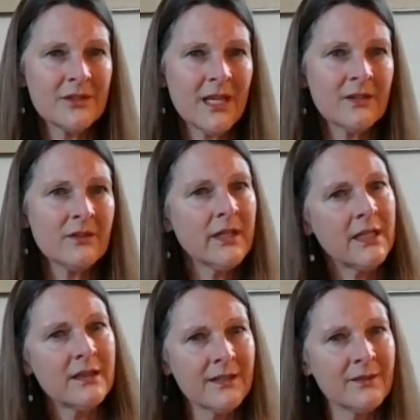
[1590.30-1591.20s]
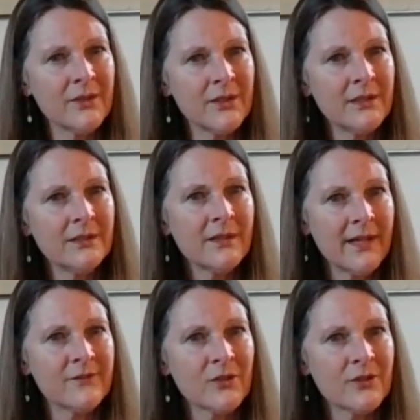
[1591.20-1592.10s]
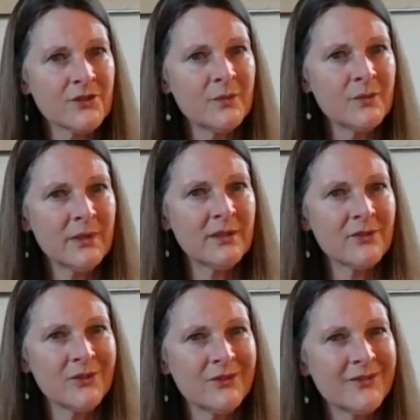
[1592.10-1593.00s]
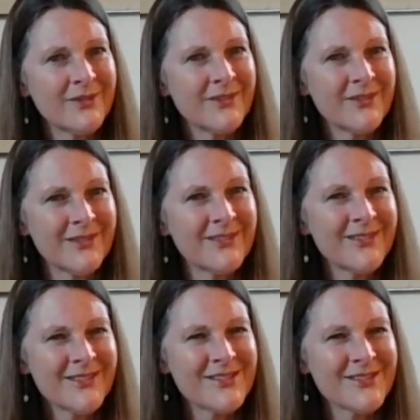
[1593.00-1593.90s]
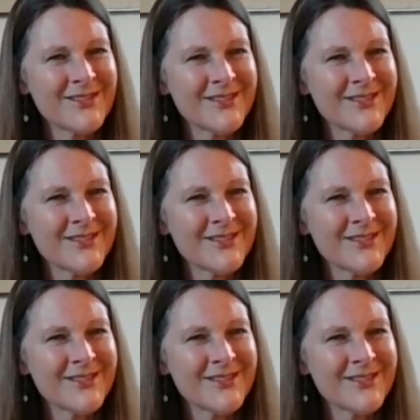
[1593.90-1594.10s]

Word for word: handle anything really after all she'd been through. That's right.